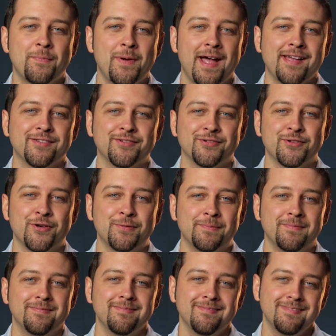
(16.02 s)
a pastor's
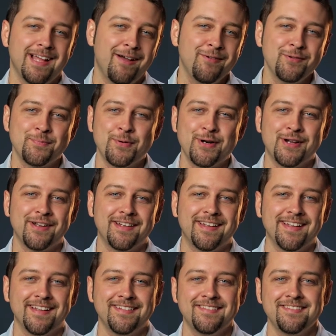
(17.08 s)
home. I was a pretty good
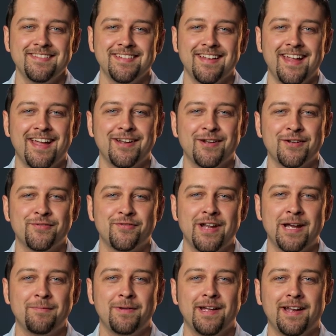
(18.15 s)
kid, had a good
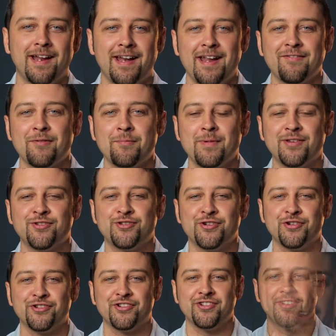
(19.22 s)
family, and I never missed
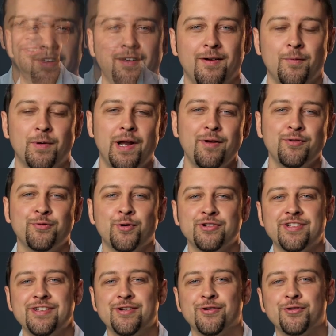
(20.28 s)
church. When I was
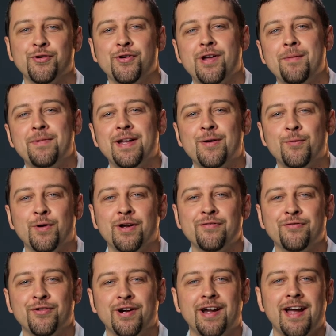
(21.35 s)
14 years old, I began working
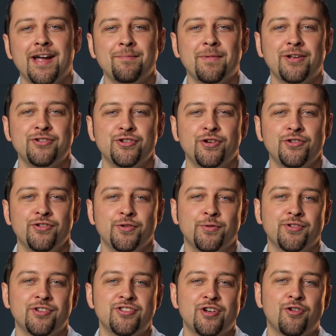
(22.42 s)
for a guy in my church who
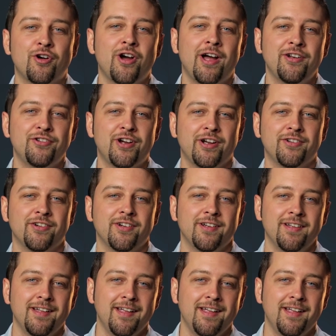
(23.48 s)
was a general contractor.